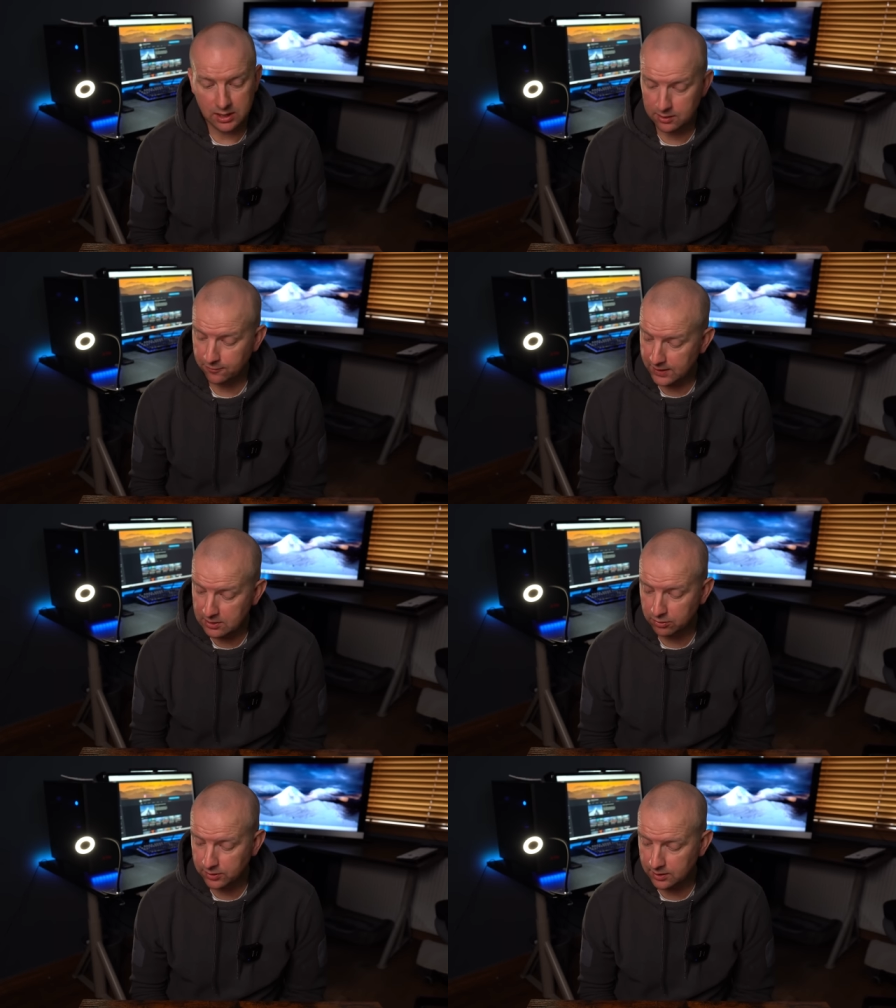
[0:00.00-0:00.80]
And the
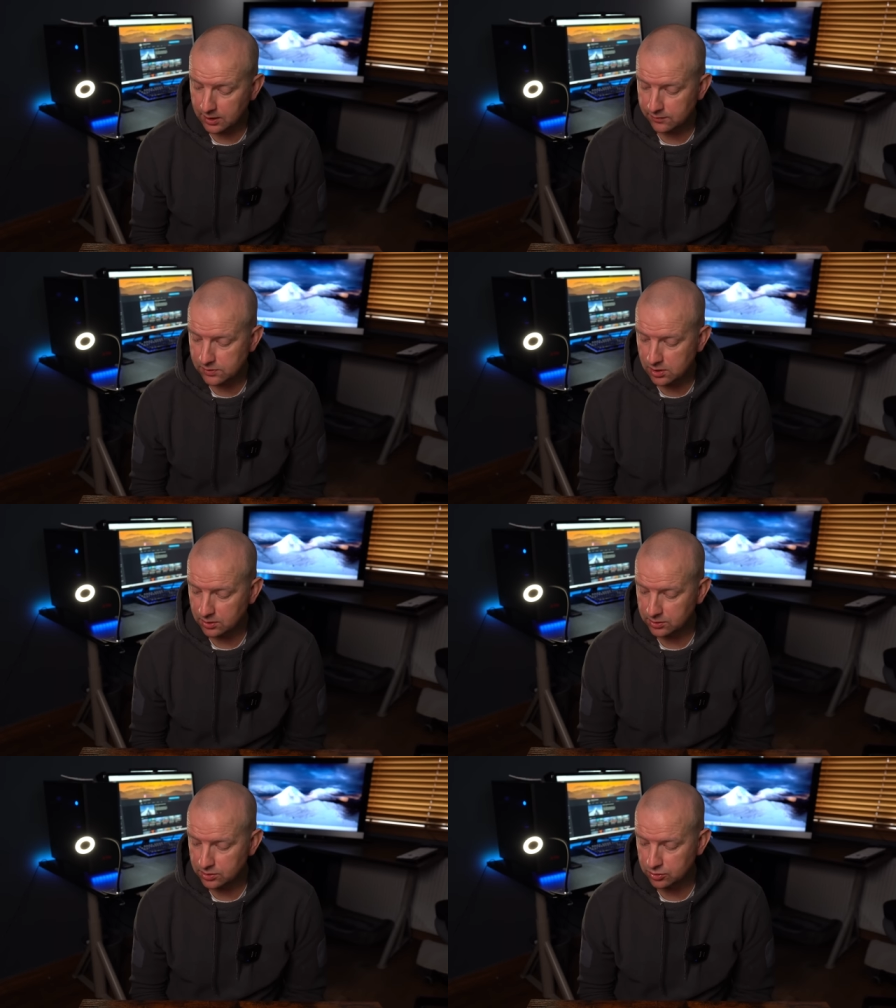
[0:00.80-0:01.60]
final thing that I've
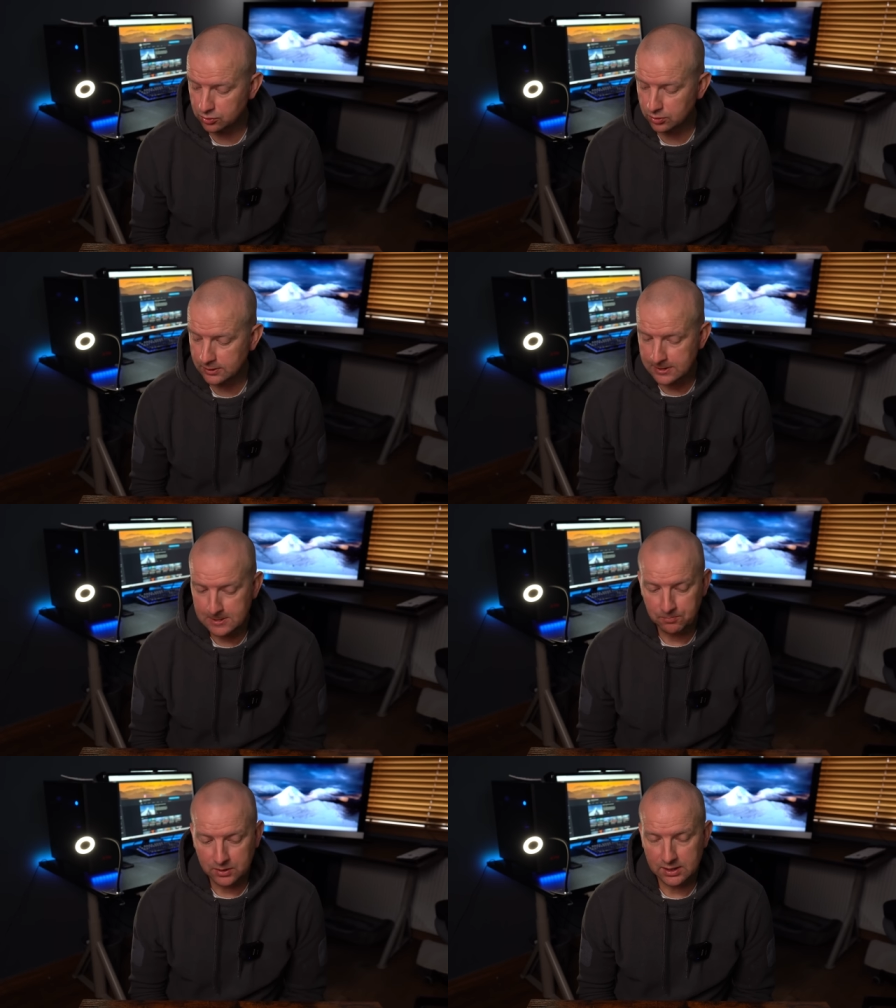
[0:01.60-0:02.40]
started to do
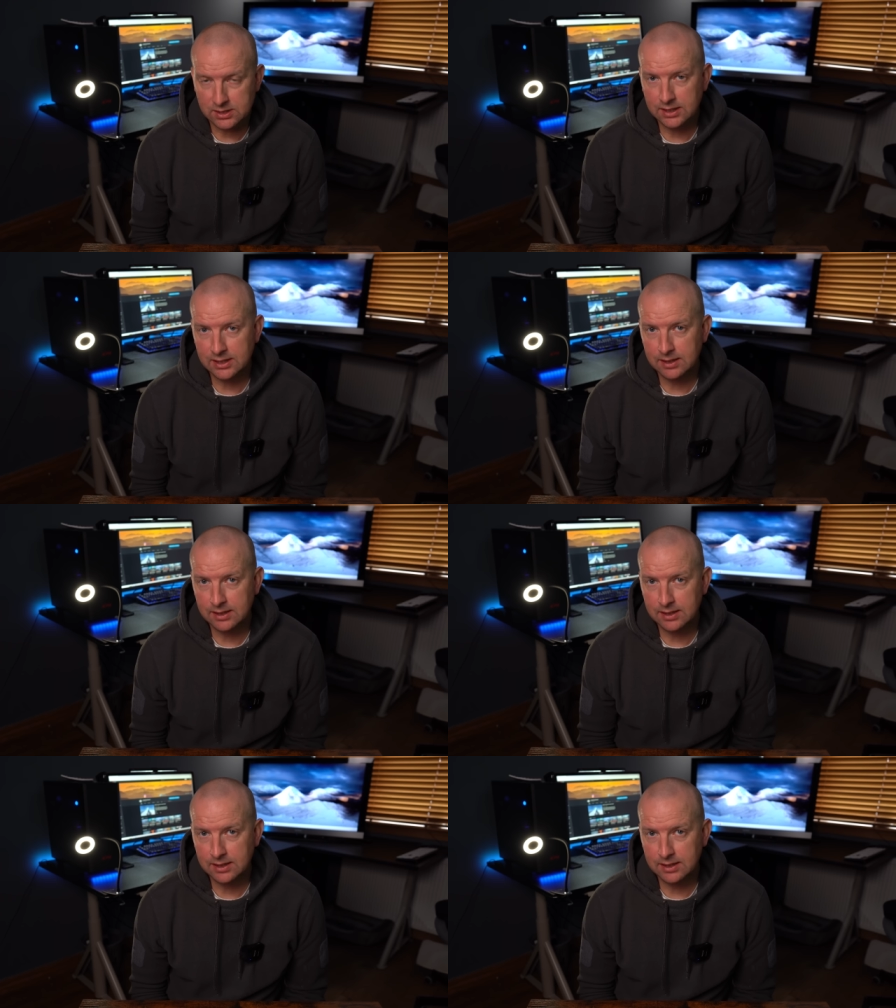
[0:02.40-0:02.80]
is,